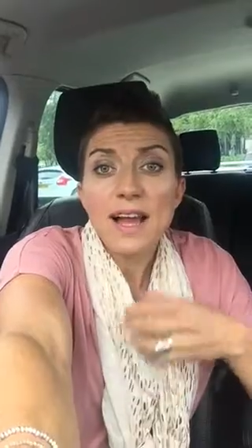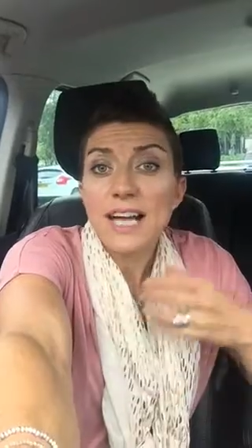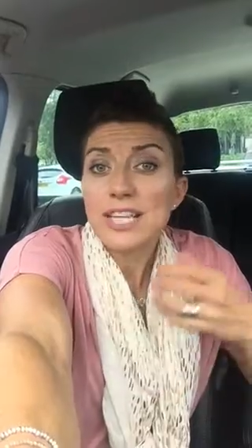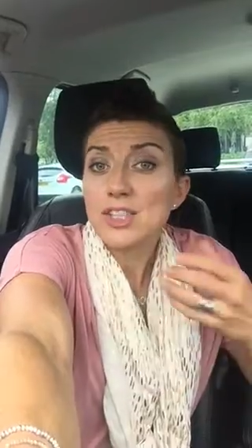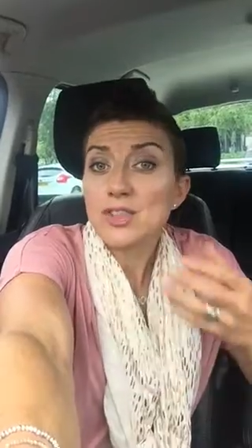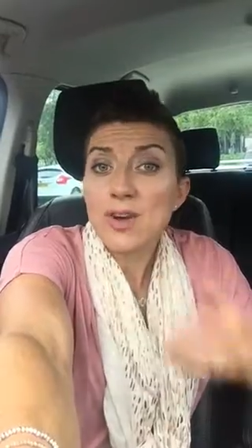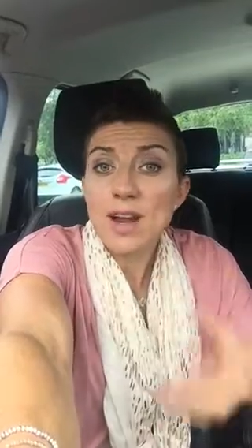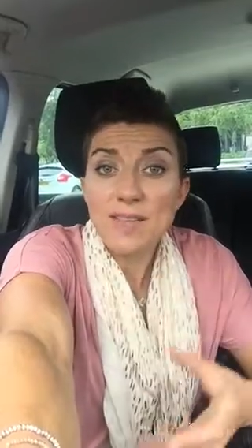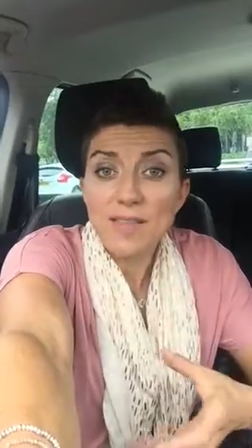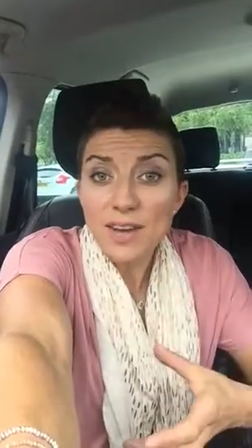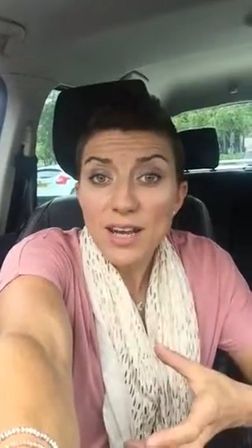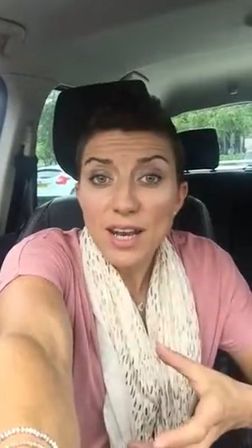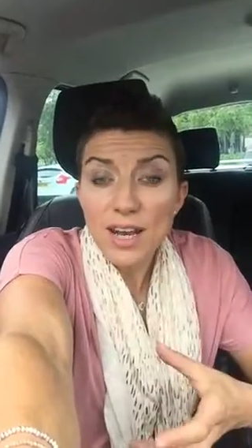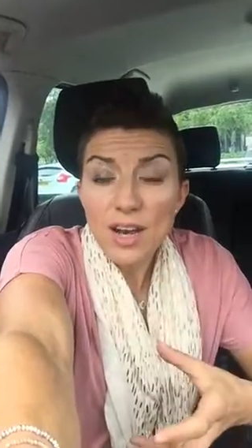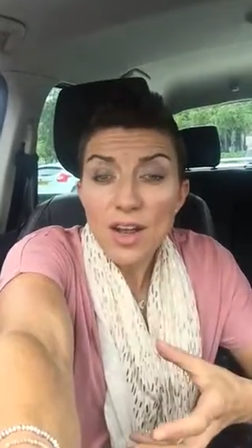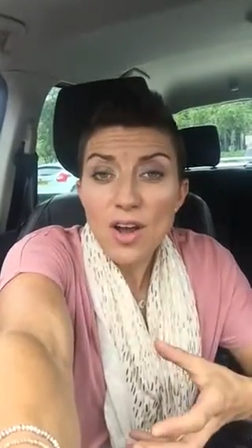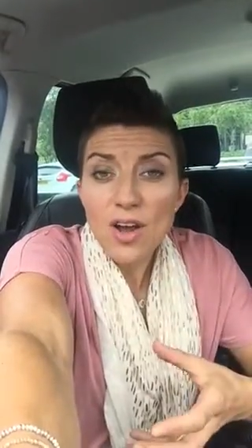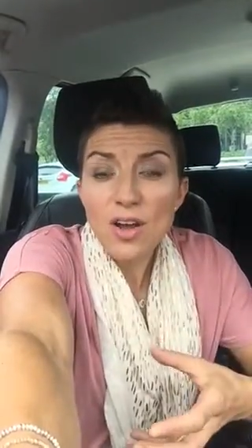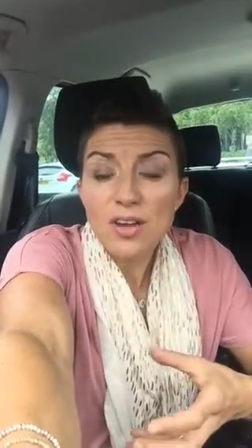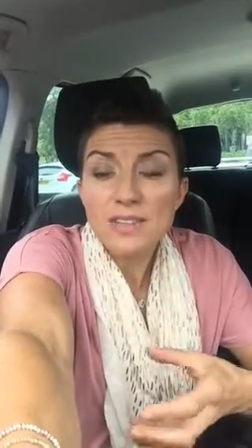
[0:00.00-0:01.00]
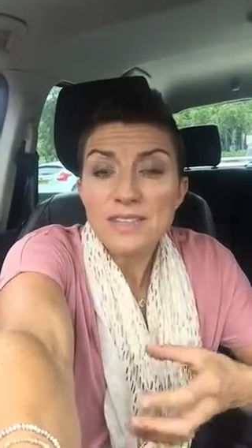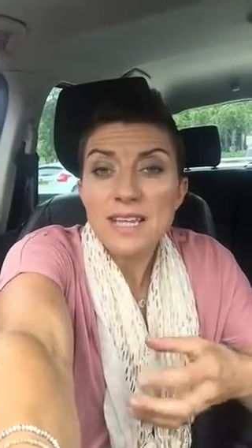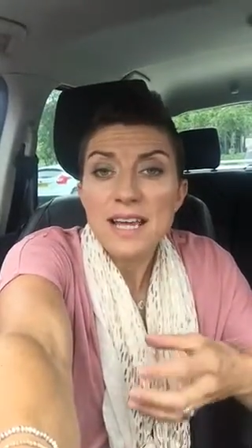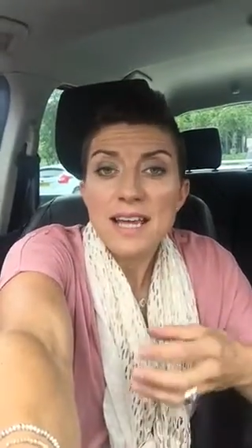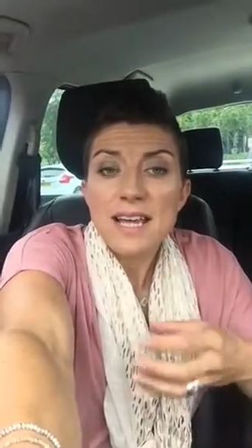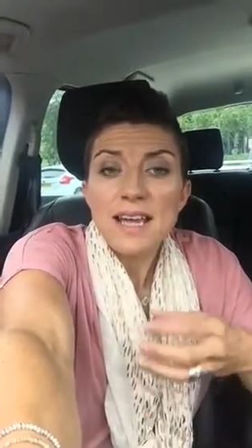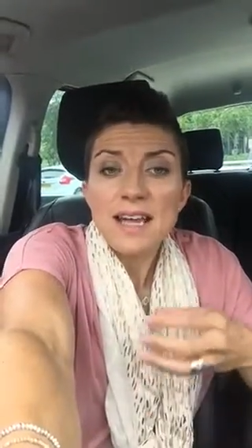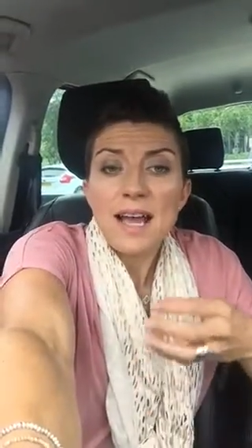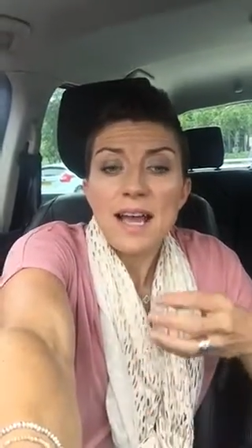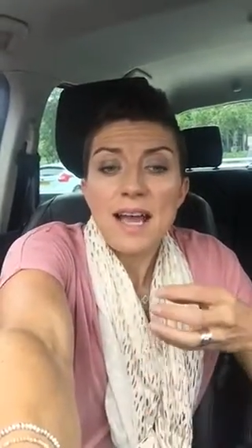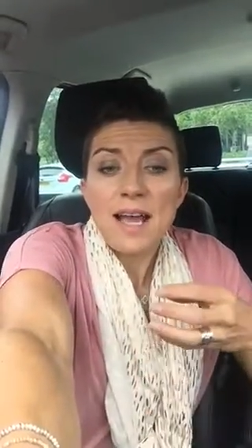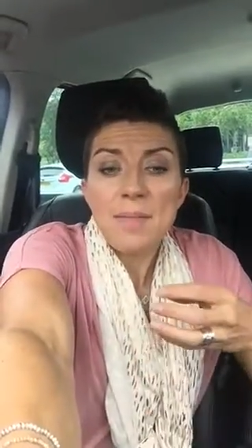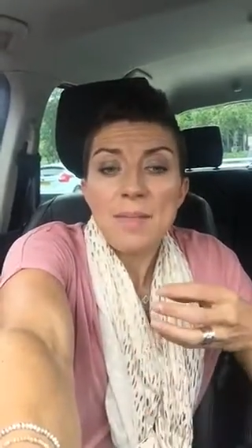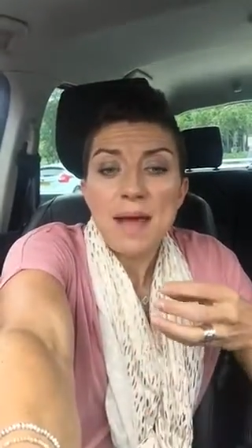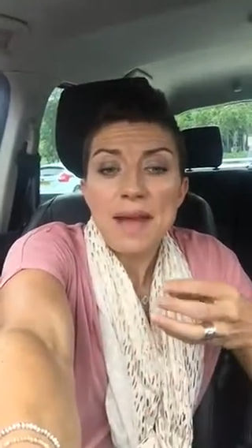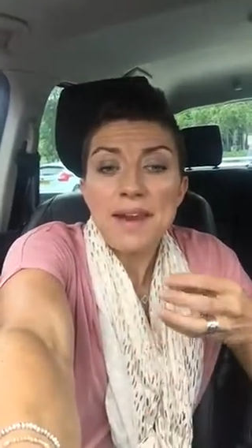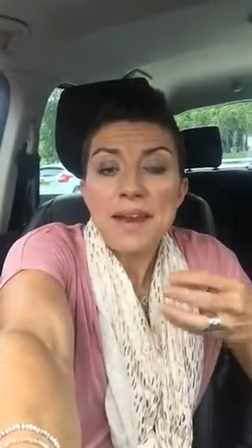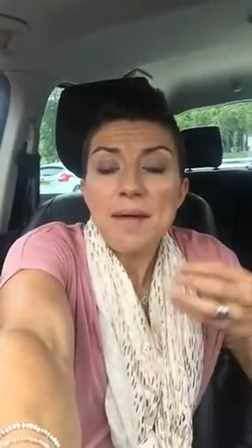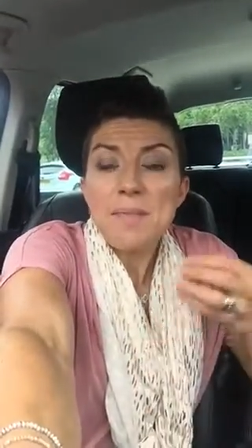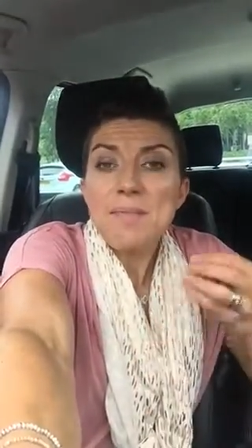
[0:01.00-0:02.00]
I travel a lot,
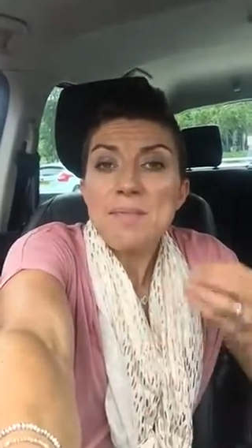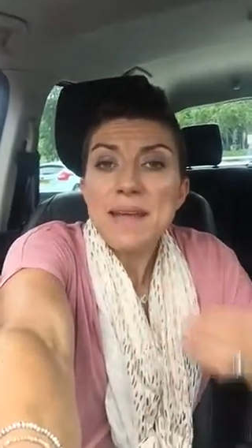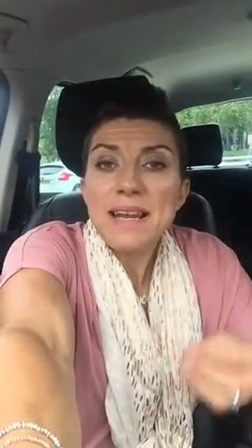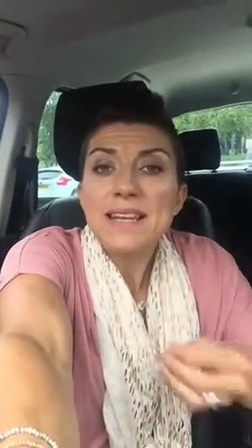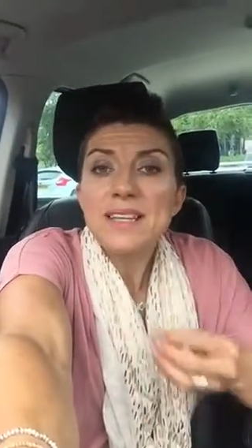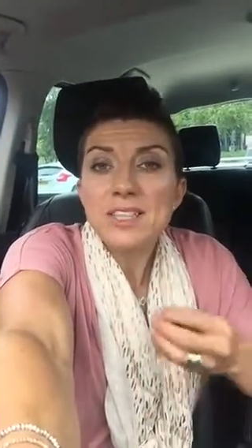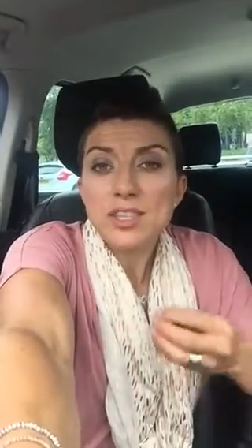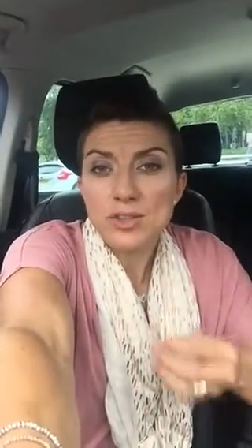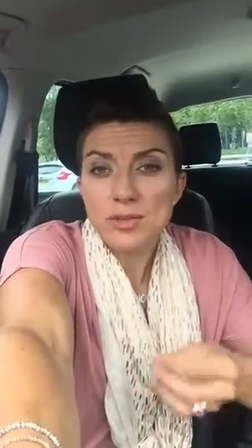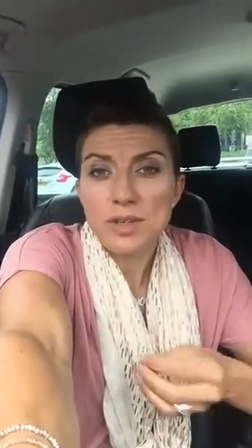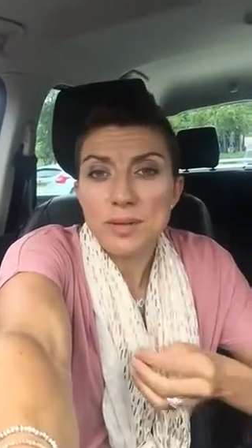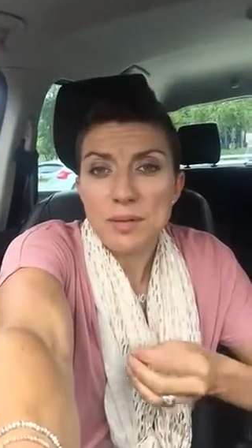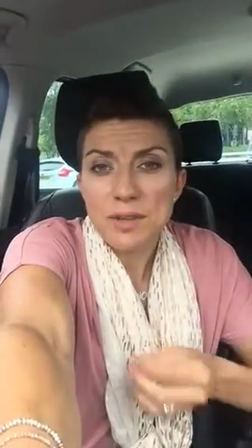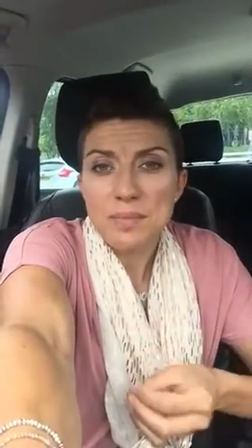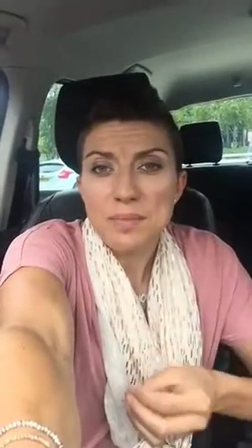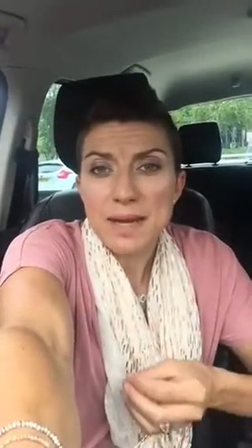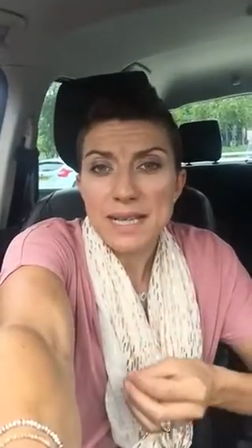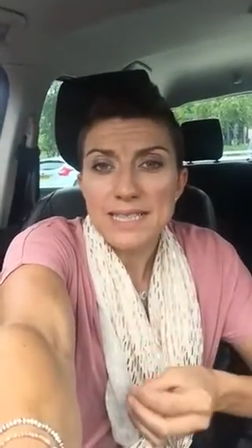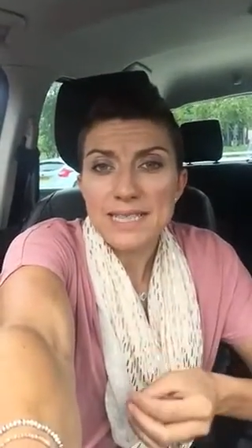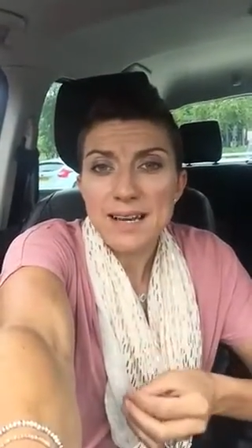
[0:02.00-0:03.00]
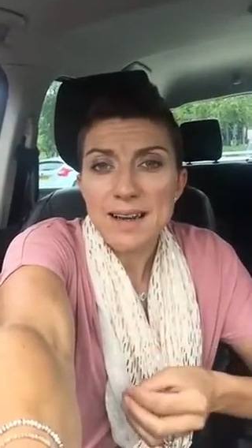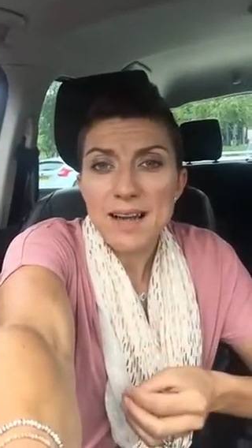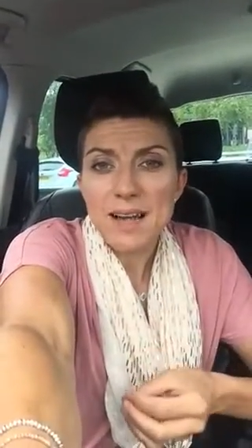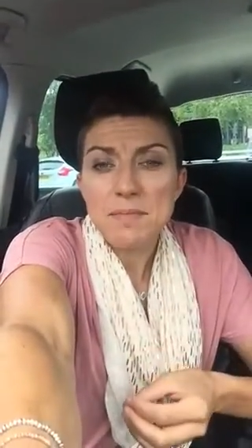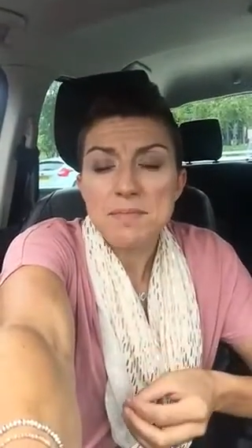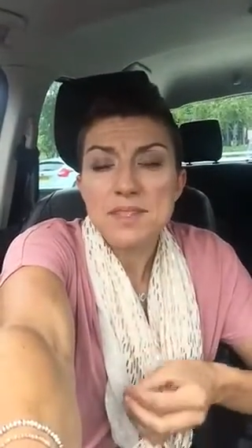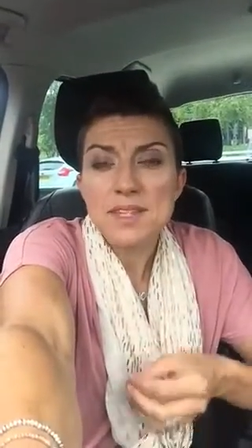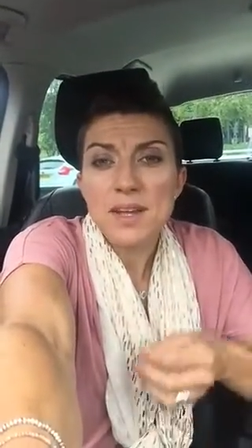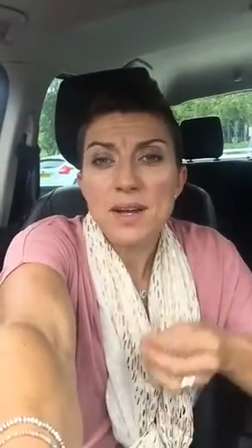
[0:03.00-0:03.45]
and I'm military with my time.